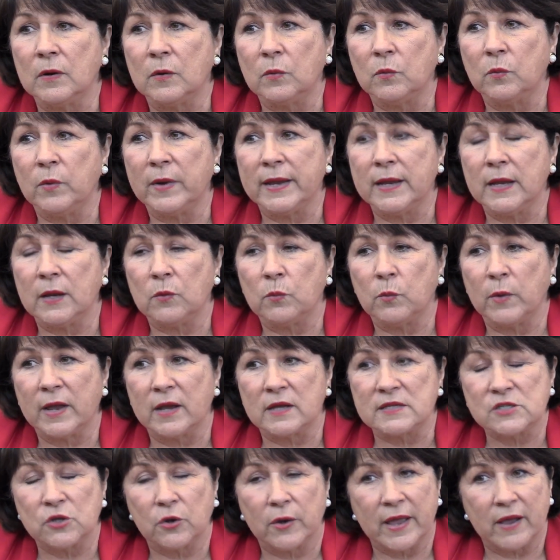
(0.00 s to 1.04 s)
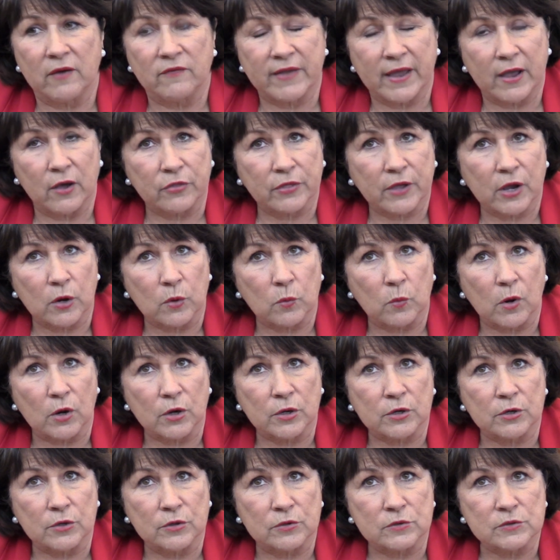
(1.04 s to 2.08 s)
We also have healthcare
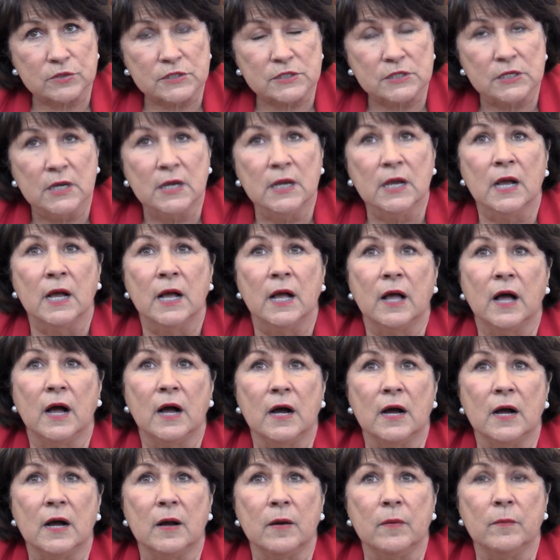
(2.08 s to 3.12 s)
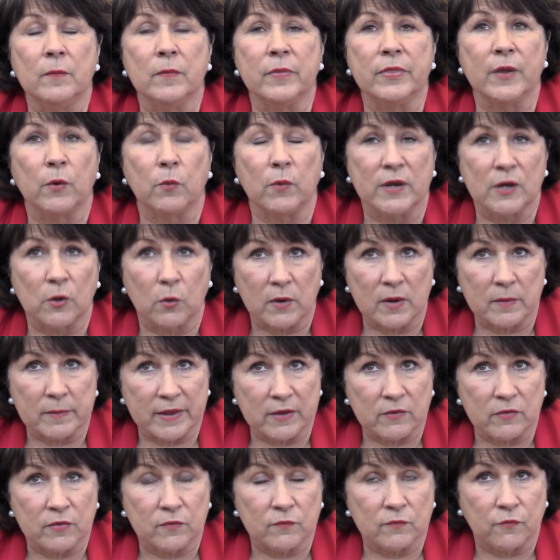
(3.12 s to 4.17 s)
workers that we don't want to
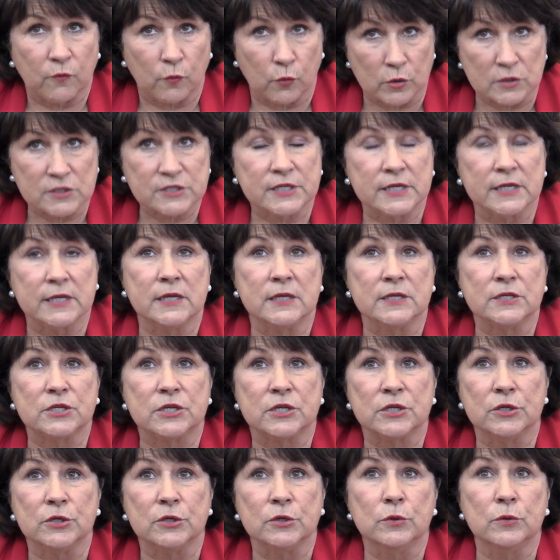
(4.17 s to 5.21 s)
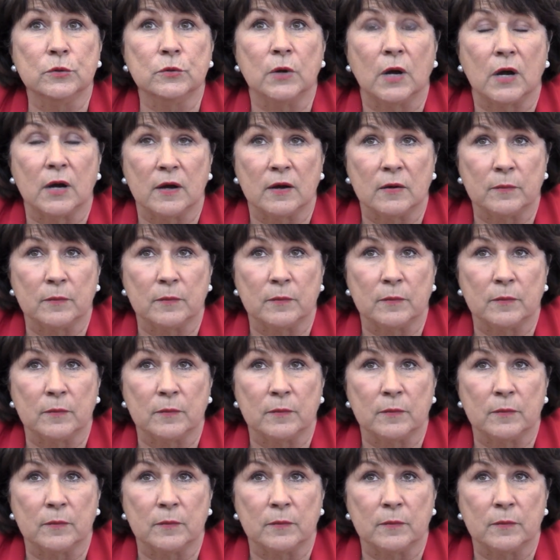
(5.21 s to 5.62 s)
be forced into